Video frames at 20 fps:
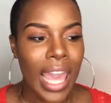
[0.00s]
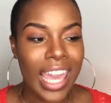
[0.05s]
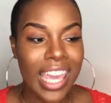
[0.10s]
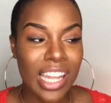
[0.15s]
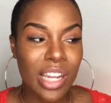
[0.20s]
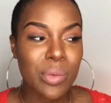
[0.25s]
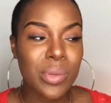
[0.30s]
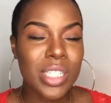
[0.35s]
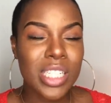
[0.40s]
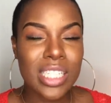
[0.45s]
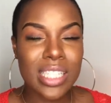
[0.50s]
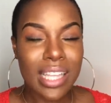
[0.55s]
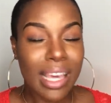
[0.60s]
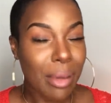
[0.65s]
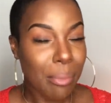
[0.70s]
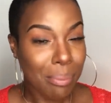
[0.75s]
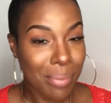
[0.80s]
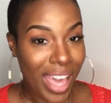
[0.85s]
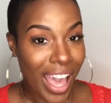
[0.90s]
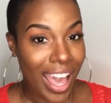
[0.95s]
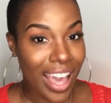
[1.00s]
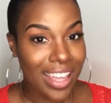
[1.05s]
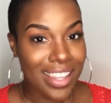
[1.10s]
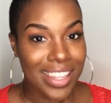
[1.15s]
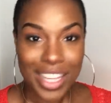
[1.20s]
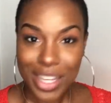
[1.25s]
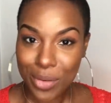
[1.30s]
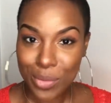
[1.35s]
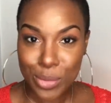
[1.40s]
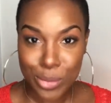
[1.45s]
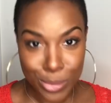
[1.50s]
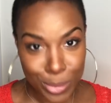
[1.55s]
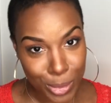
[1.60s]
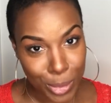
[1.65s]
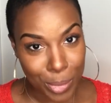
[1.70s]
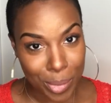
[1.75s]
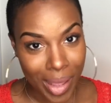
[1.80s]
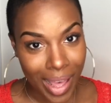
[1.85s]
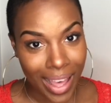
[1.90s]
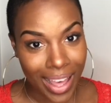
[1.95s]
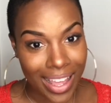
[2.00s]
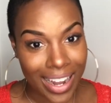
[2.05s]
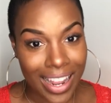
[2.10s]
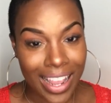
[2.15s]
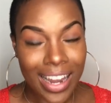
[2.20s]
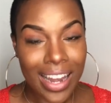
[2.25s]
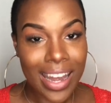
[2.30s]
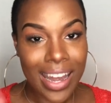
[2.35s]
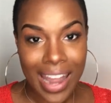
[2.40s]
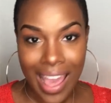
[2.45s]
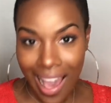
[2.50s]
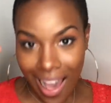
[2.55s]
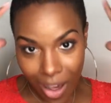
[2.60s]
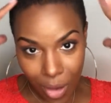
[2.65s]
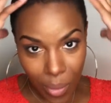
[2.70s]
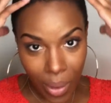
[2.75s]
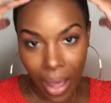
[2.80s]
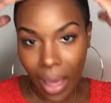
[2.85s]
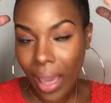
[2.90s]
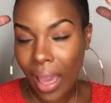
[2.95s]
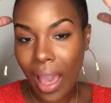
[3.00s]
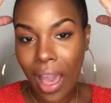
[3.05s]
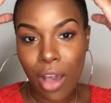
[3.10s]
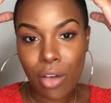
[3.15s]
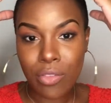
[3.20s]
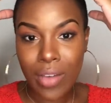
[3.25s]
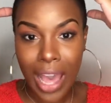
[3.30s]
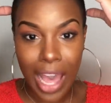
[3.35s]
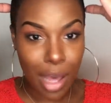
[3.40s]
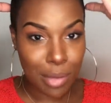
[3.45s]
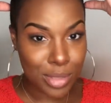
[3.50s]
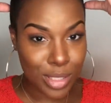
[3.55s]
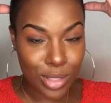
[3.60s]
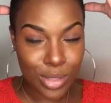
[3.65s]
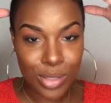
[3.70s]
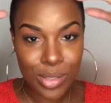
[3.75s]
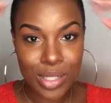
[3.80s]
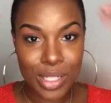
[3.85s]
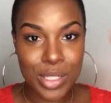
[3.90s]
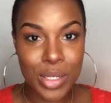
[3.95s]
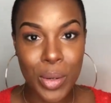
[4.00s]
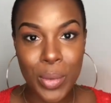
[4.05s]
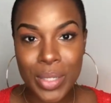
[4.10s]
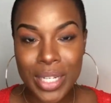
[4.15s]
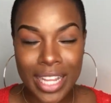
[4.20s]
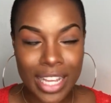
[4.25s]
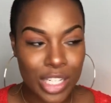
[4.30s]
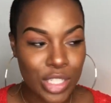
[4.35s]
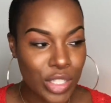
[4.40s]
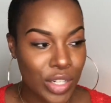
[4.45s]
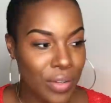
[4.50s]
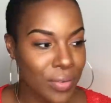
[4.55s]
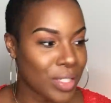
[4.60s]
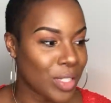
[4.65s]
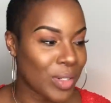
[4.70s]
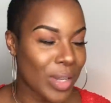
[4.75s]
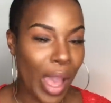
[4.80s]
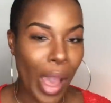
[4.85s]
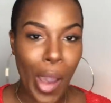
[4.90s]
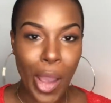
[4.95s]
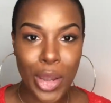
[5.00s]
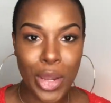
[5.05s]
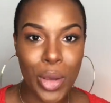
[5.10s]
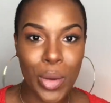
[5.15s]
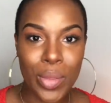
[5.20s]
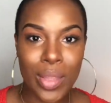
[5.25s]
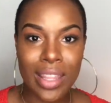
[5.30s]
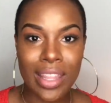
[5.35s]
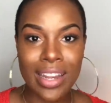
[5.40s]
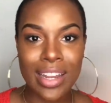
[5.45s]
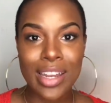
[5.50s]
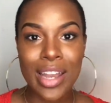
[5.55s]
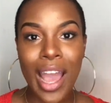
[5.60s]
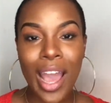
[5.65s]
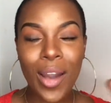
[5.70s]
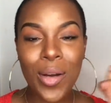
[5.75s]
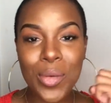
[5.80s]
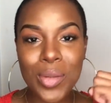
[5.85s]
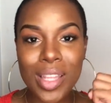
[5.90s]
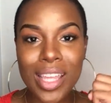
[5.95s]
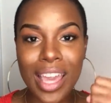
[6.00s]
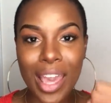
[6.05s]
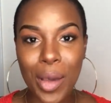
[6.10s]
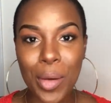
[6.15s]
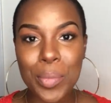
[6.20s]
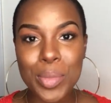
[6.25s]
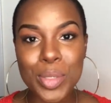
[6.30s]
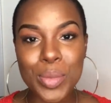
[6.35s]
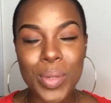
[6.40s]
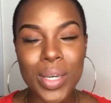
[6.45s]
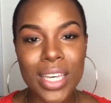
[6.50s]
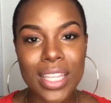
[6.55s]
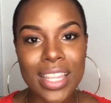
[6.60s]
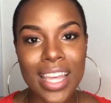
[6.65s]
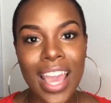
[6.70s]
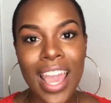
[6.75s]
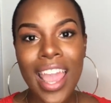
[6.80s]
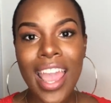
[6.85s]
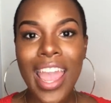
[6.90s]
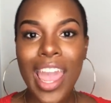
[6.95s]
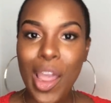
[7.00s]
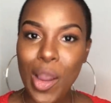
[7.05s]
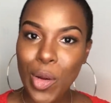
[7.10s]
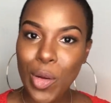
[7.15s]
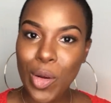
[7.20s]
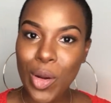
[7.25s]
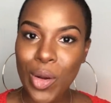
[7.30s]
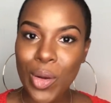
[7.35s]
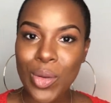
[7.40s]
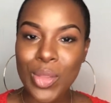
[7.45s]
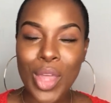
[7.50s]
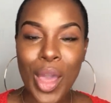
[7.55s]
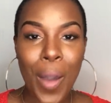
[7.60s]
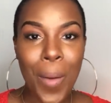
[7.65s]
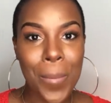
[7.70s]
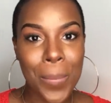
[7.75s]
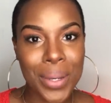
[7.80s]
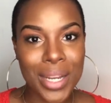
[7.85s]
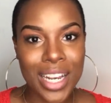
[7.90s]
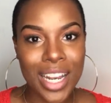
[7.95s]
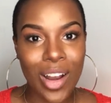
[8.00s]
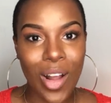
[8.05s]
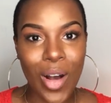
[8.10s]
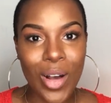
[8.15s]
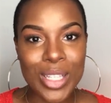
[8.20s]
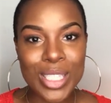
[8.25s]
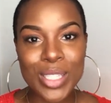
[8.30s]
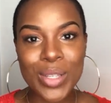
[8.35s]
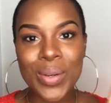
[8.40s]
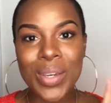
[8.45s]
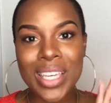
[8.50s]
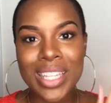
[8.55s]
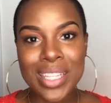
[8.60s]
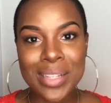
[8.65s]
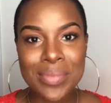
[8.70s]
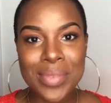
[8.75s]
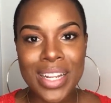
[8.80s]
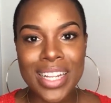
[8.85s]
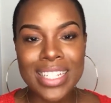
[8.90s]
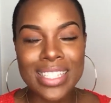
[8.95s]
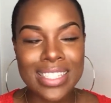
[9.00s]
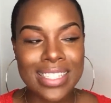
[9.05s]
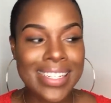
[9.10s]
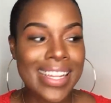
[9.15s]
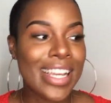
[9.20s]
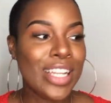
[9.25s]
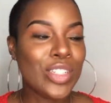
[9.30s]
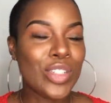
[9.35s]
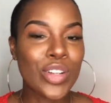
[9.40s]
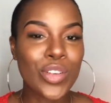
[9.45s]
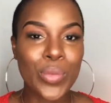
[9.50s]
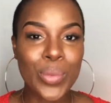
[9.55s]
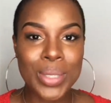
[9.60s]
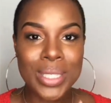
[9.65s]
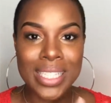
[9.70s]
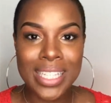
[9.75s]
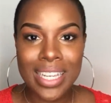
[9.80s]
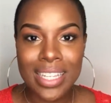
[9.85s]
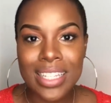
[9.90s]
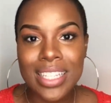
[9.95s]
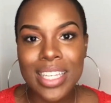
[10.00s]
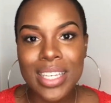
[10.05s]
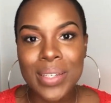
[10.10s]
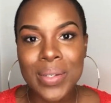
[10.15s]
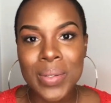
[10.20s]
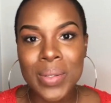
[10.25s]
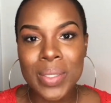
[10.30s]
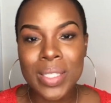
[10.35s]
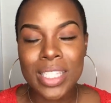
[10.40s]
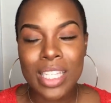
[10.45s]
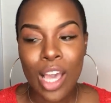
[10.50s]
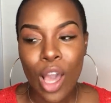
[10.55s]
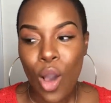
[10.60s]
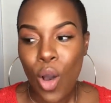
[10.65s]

and it was just like bad like it was real bad and now I have absolutely no dandruff so now I know that it not only helps with hair growth but it also eliminates dandruff with daily use